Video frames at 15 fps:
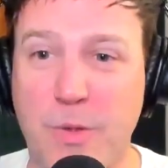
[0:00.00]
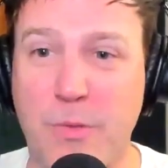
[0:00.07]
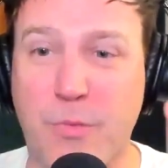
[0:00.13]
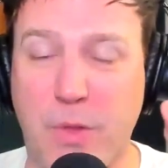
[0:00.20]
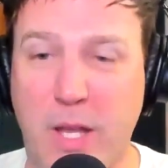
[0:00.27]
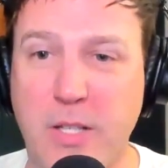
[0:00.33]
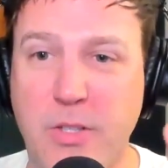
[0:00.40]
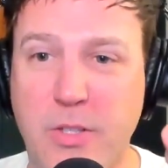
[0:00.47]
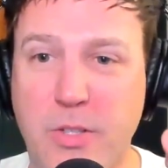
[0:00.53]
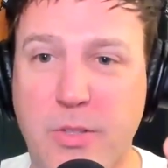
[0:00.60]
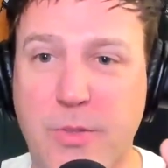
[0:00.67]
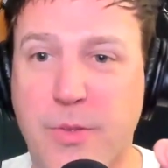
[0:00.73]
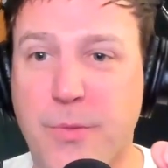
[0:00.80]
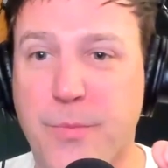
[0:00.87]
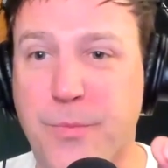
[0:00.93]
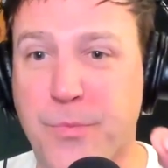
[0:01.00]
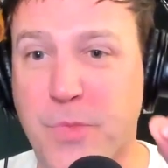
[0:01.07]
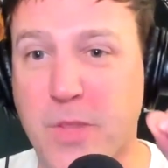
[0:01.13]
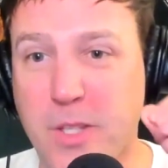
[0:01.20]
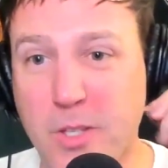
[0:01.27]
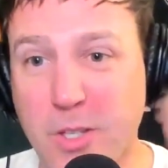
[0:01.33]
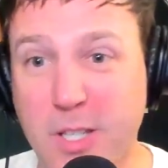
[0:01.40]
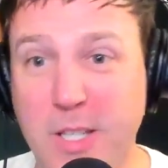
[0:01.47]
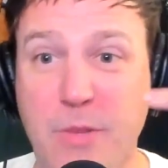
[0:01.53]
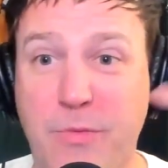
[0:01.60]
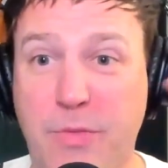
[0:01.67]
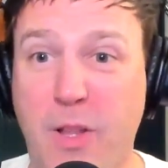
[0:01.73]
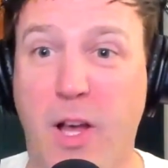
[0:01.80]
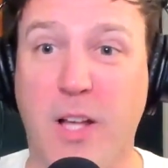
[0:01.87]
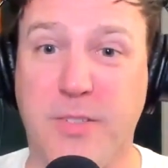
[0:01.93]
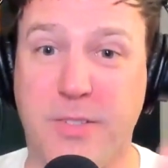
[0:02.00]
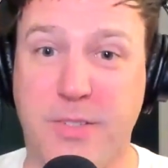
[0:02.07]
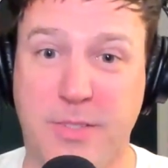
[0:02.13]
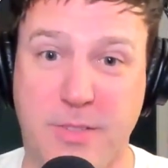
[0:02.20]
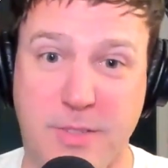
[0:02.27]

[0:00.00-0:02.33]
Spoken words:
flesh, you're gonna need floss.